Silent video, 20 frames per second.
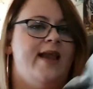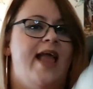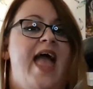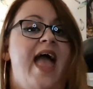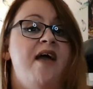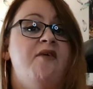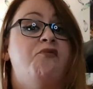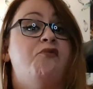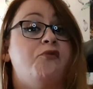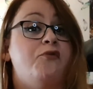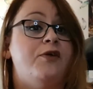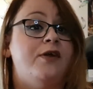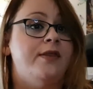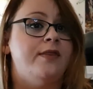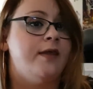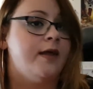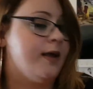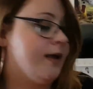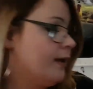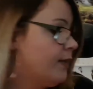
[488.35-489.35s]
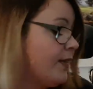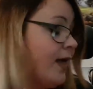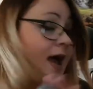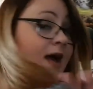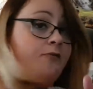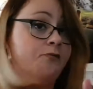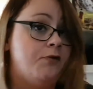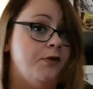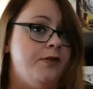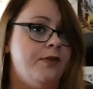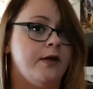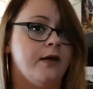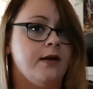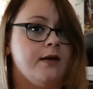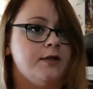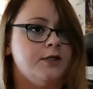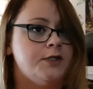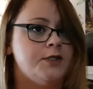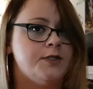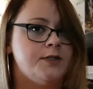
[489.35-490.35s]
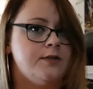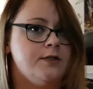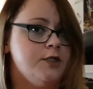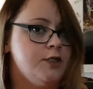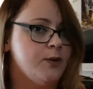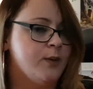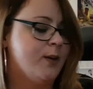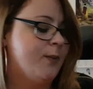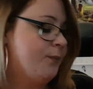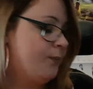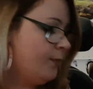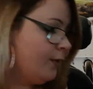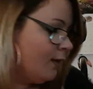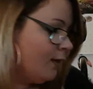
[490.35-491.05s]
everything. They're everything. Just do it.